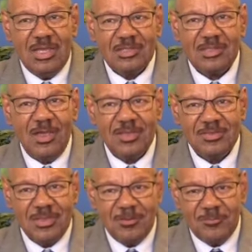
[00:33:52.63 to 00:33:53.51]
allowing
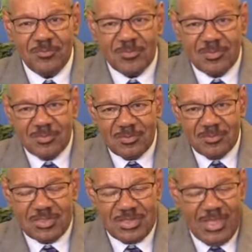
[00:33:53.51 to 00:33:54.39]
the
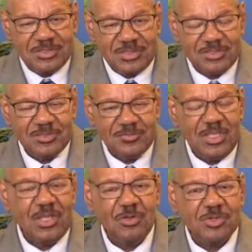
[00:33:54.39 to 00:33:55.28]
nexus of
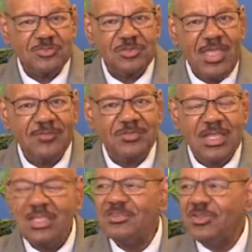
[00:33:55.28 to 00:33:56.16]
terrorism to have
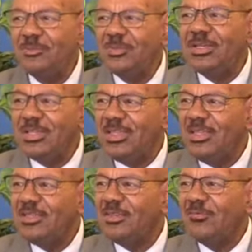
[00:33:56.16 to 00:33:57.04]
tons of money
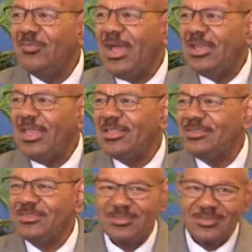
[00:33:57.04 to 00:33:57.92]
to
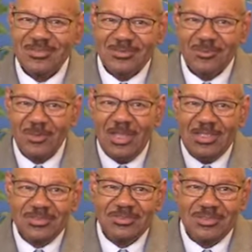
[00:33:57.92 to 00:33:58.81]
finance
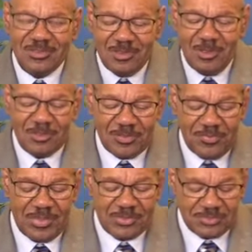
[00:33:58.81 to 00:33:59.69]
rockets and all the
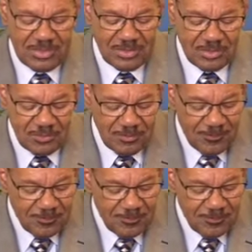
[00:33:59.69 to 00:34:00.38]
things they do.